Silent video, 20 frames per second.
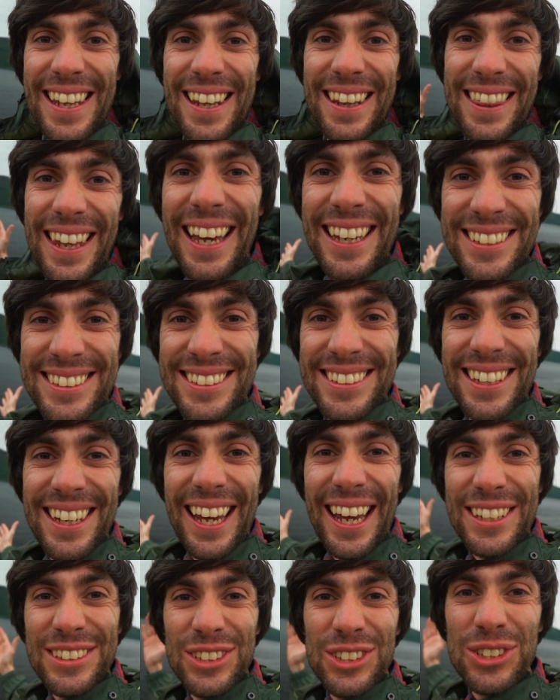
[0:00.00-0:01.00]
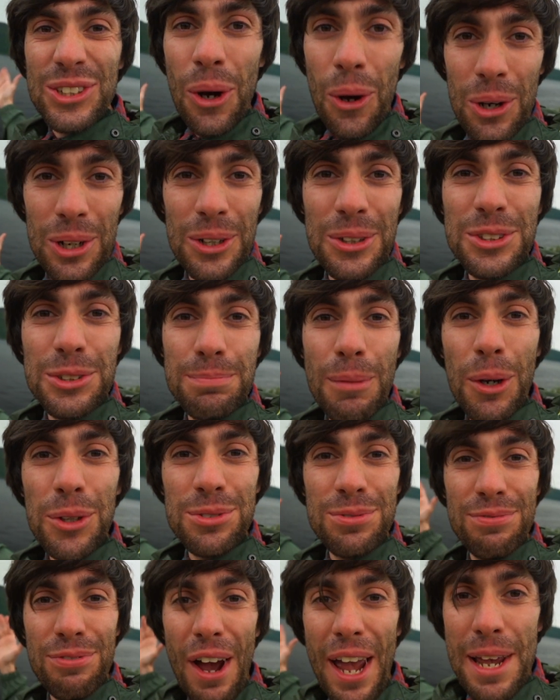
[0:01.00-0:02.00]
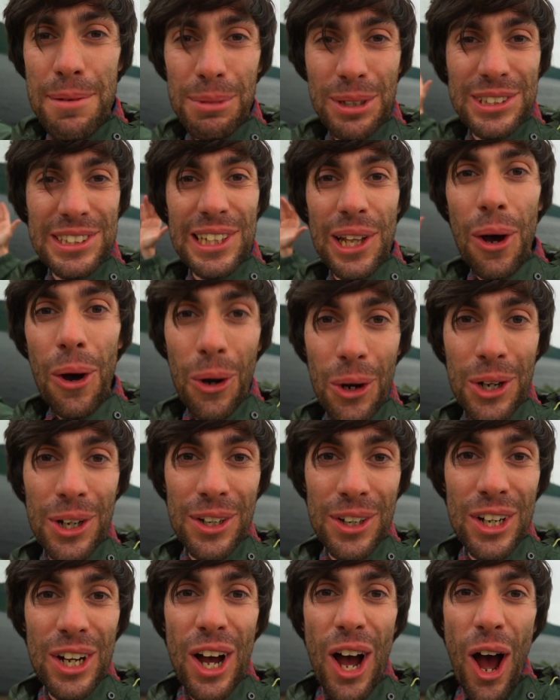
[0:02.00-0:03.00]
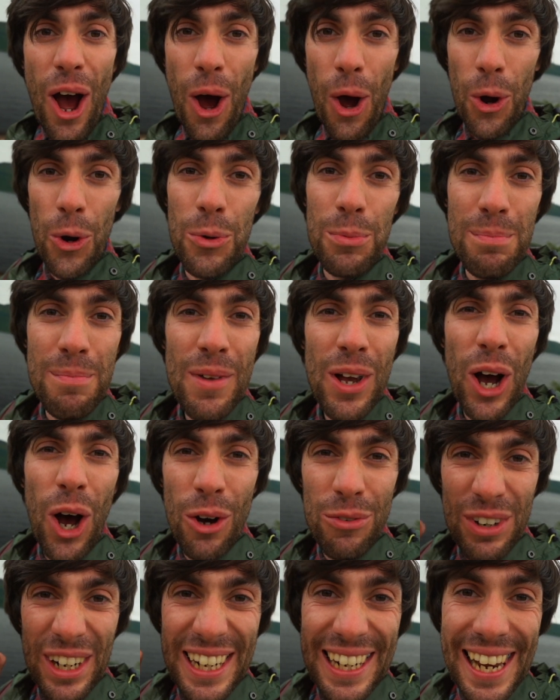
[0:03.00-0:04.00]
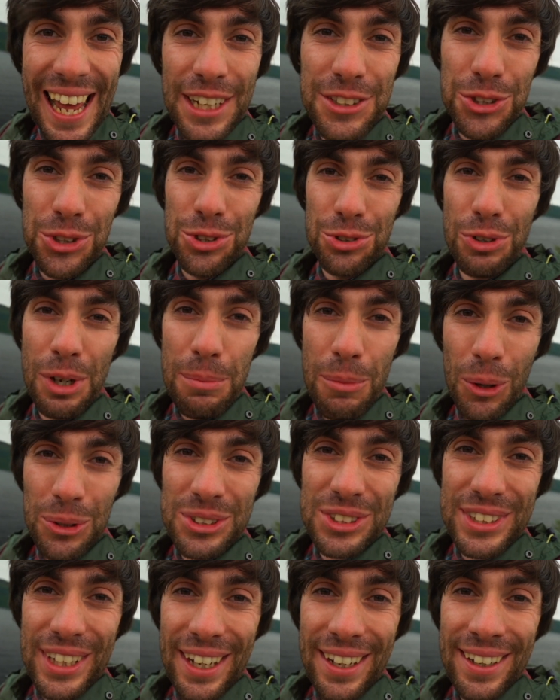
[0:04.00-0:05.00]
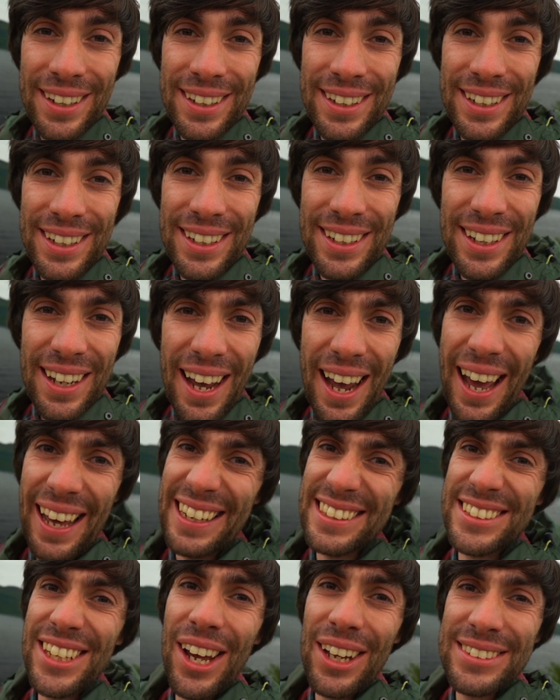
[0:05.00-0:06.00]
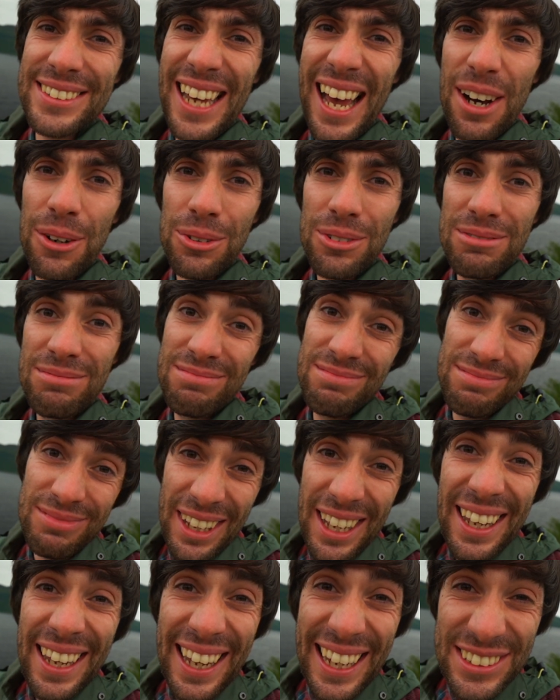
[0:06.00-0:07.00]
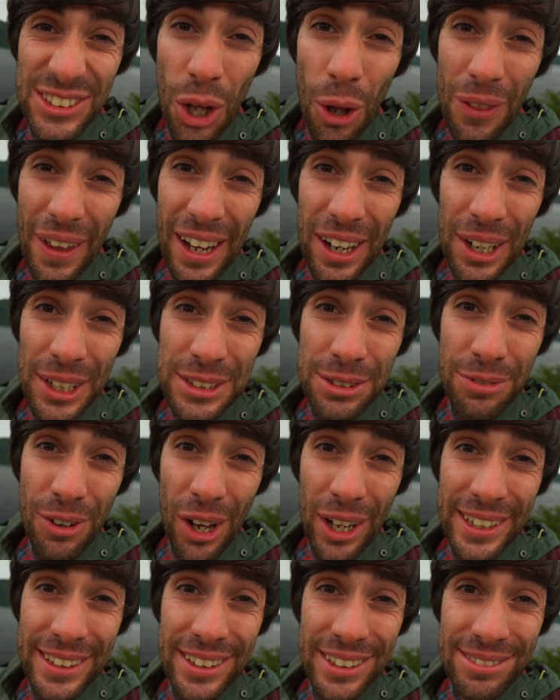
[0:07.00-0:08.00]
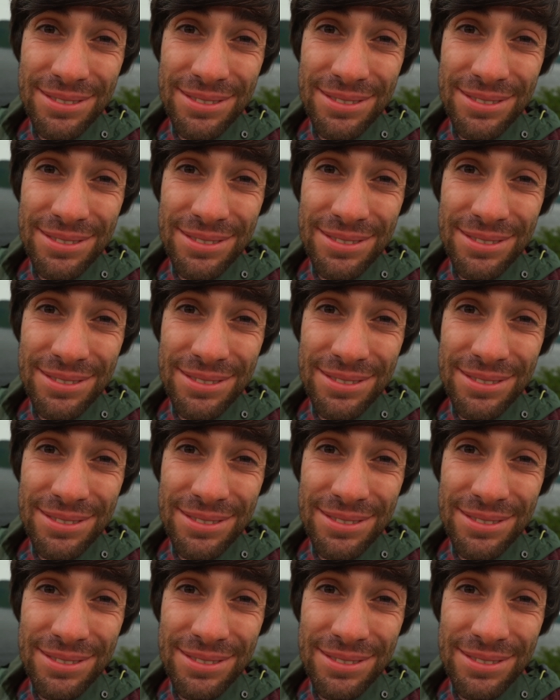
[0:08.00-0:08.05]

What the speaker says: This is Scotland's most famous loch, home of a legendary monster. And it turns out, he's not that hard to find.